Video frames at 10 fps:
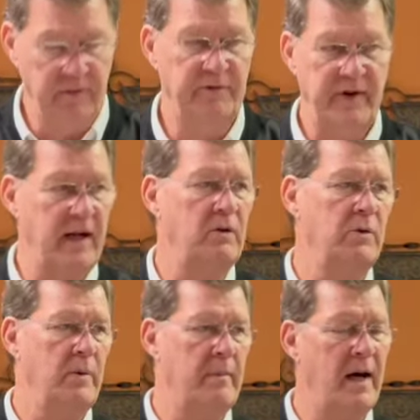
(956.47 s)
failed to
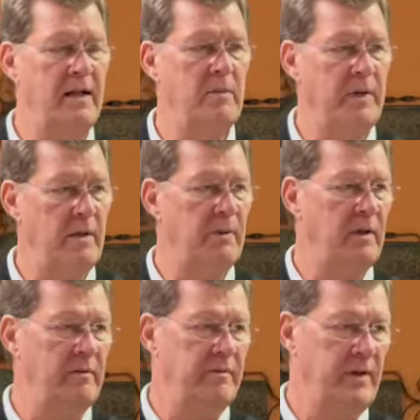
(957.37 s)
remind the people
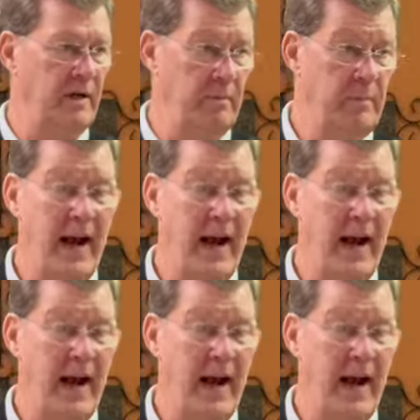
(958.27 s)
of their